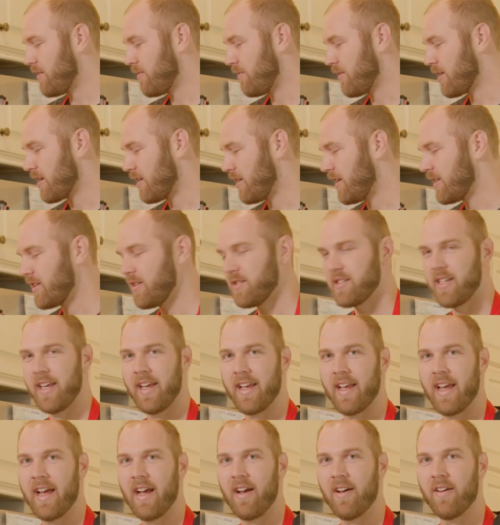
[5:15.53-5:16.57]
We're gonna let those
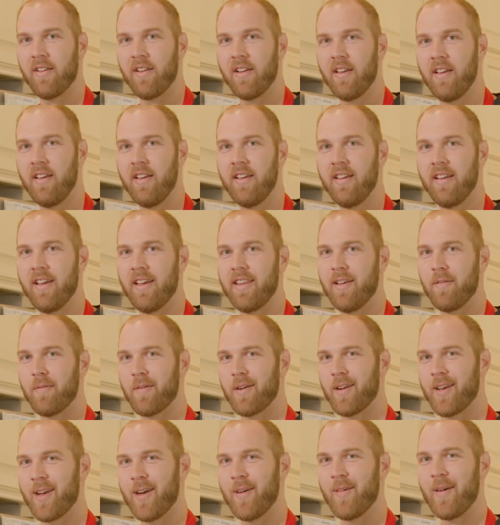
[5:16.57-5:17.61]
hang out, and then we're
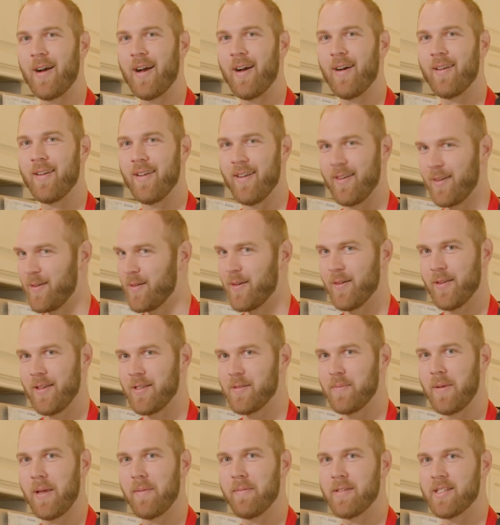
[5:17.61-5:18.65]
gonna go out and grill these
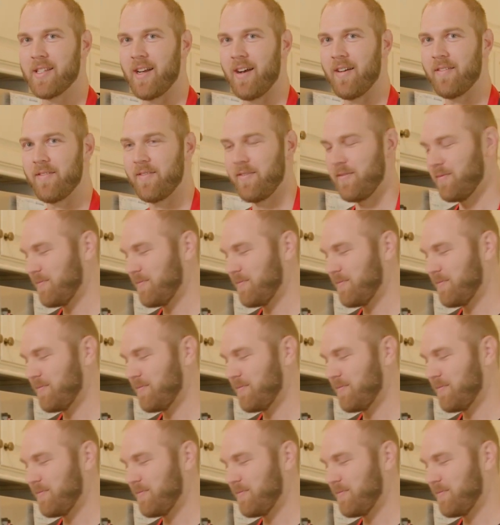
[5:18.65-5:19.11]
babies off.